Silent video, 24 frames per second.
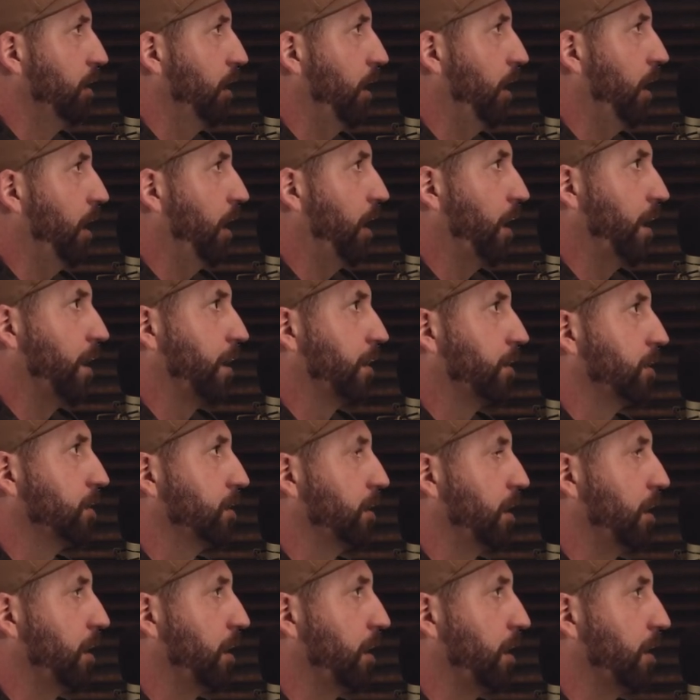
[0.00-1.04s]
And
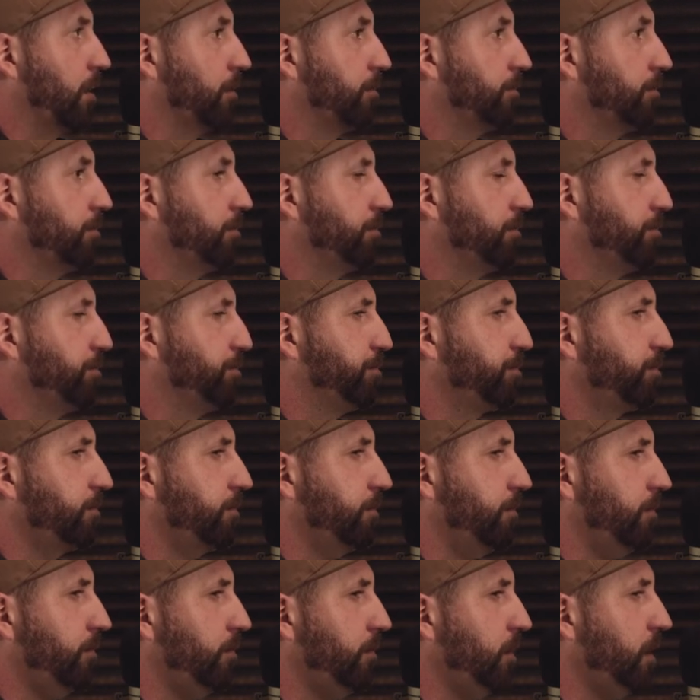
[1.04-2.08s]
um,
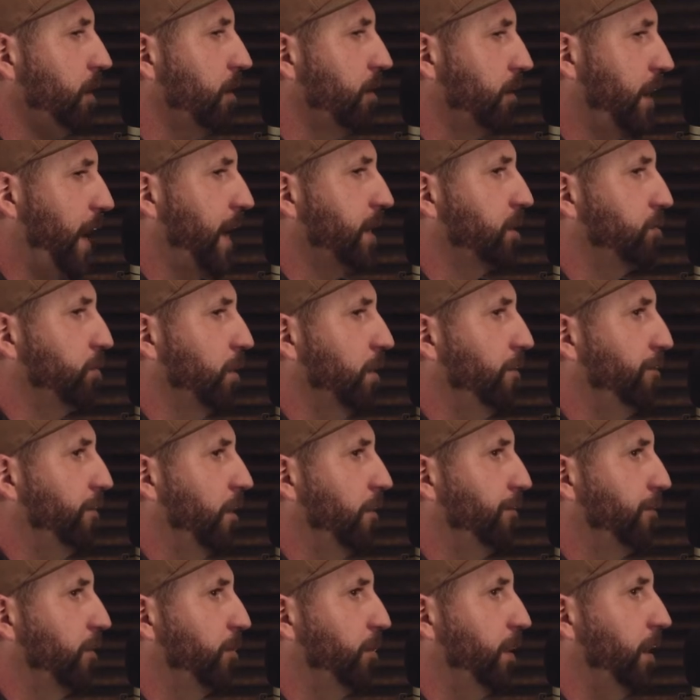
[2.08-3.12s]
that's really
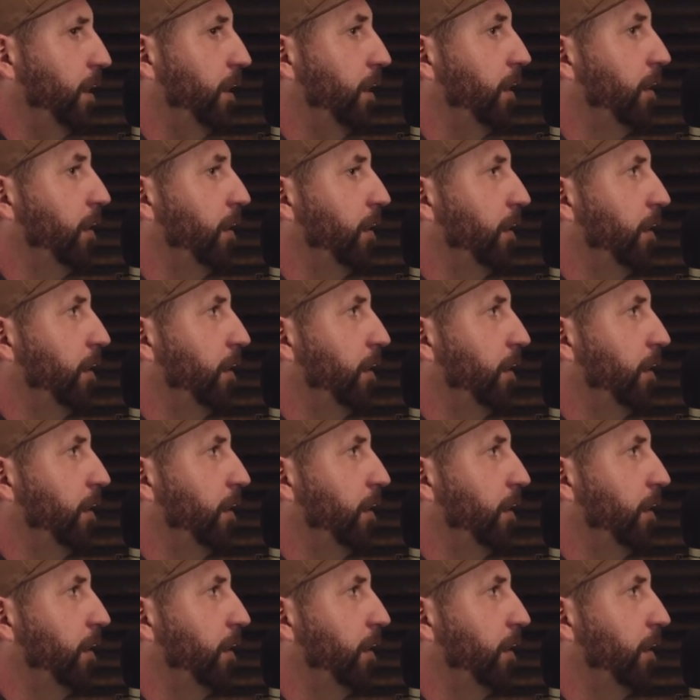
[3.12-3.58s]
fun for me.